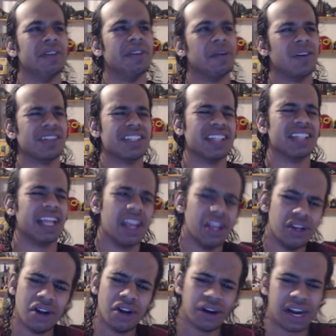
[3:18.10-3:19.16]
Sylvia Pumpkin's
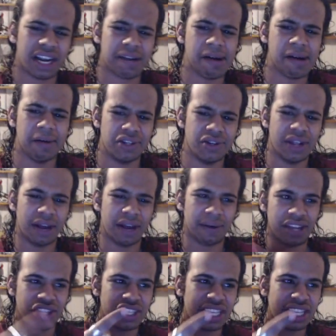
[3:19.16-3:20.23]
like, "You know you're not going to be able to do
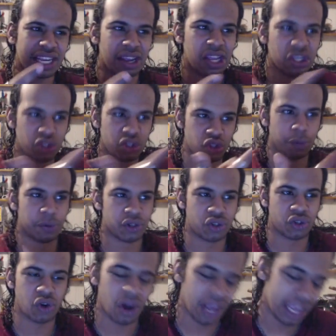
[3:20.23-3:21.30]
that, right?" She's like
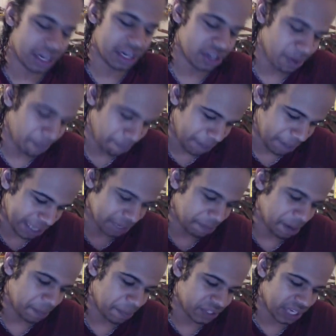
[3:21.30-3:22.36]
super strong, and
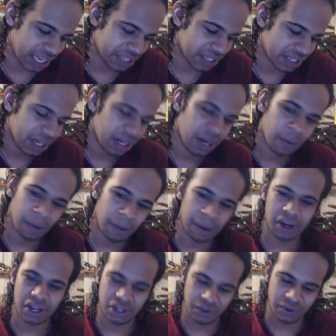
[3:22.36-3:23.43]
basically Peeper says,
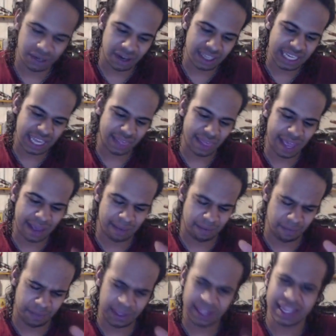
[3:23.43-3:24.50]
"What I'm going to do is I'm going to take
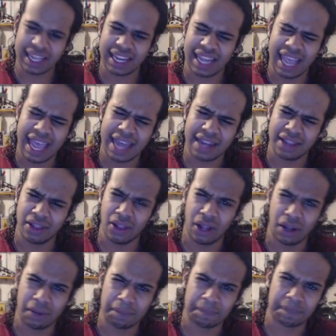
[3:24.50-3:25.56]
that thing that he had
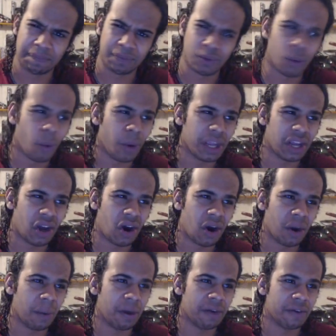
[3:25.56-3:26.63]
in the toy
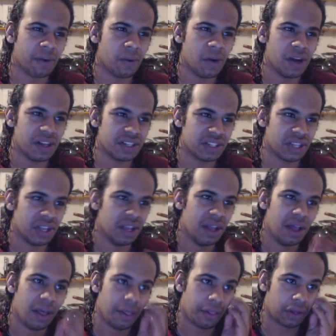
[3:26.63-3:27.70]
car, whatever it was,
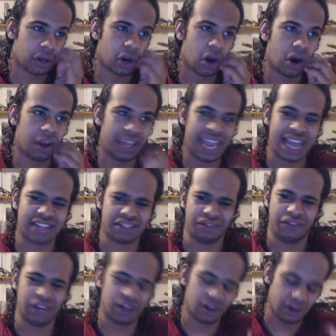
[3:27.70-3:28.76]
the car, the
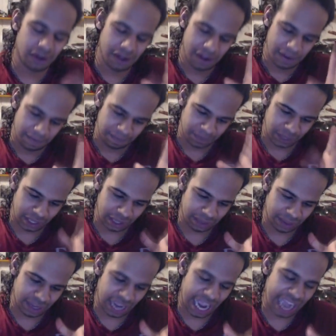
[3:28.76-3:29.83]
action figure,
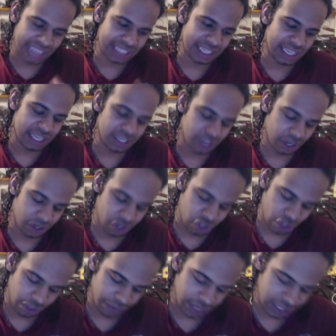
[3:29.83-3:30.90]
the ice thing, he's going
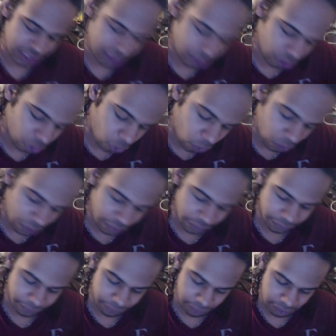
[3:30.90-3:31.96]
to shove it into the
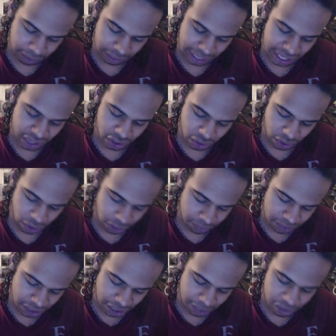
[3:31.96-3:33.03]
core of
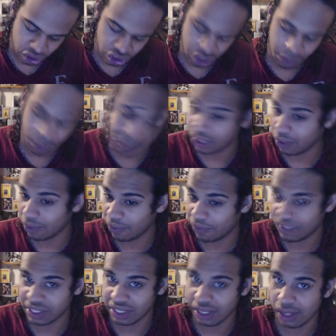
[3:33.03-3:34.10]
Dominator ship when they
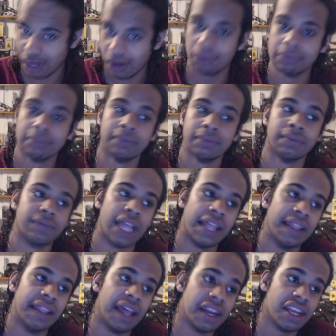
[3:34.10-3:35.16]
go to see her,
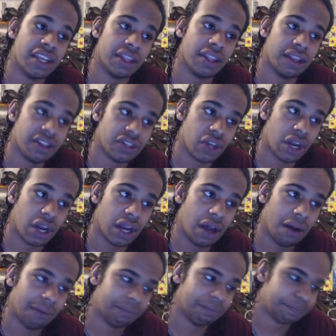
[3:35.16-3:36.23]
and then he's going
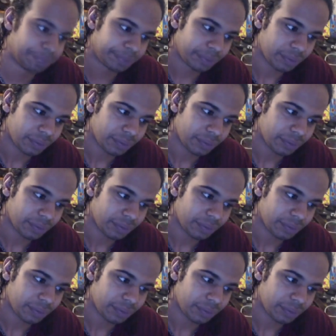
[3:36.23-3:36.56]
to